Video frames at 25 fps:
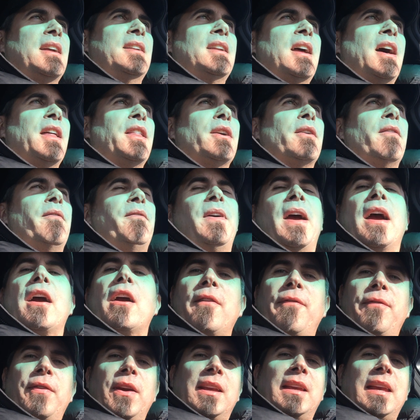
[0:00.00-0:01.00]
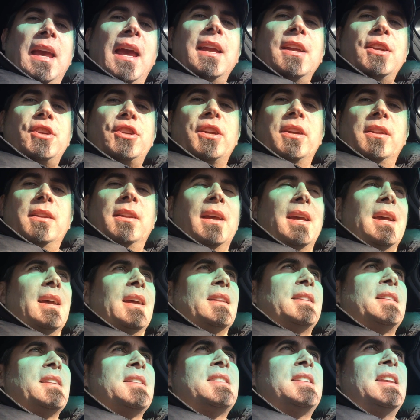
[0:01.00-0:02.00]
another verification
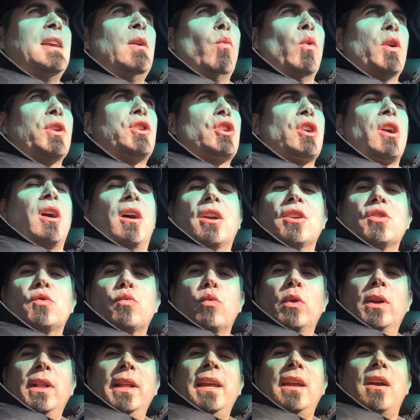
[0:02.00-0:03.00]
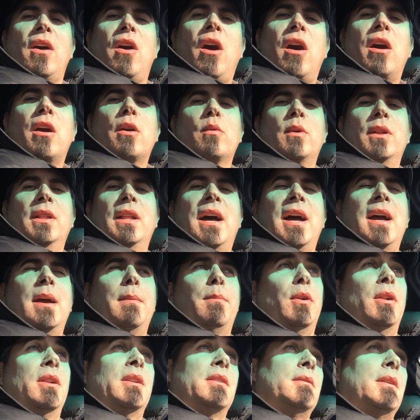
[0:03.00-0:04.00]
to see which cars really are
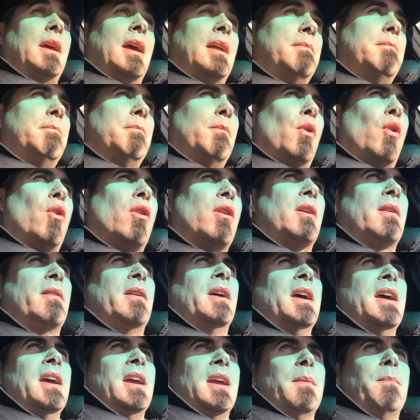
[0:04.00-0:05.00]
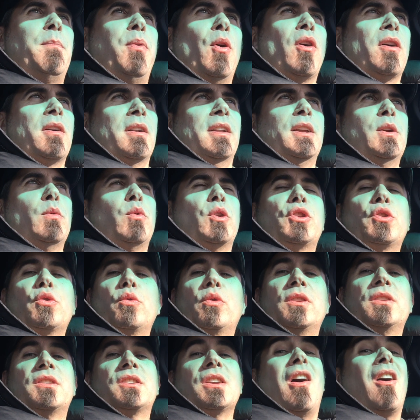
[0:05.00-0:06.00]
reliable and, and more importantly, which
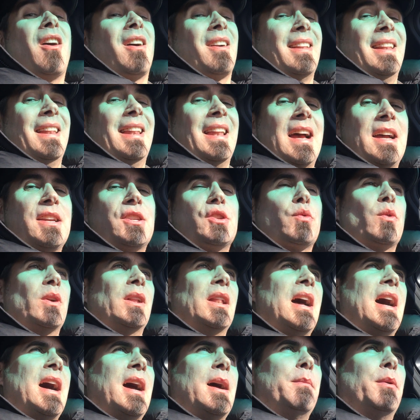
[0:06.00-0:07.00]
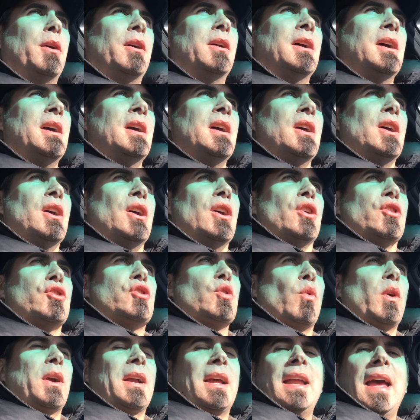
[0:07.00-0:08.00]
ones are less reliable.
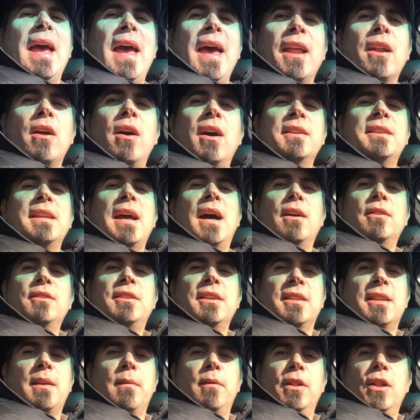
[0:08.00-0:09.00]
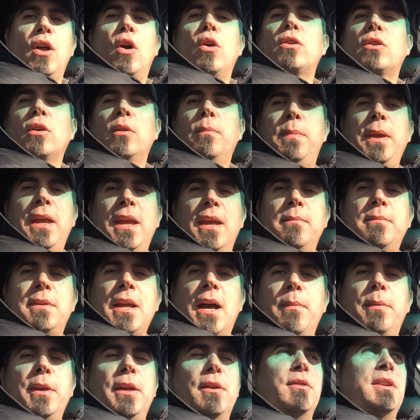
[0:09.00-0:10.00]
So we're going to head on down to the local
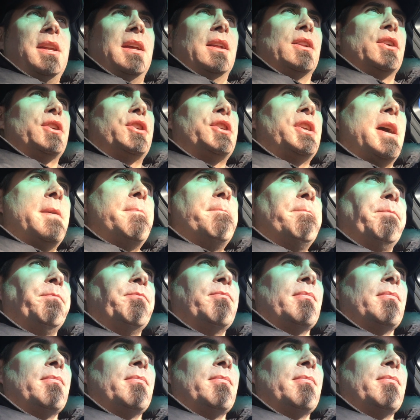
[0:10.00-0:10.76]
BMW dealership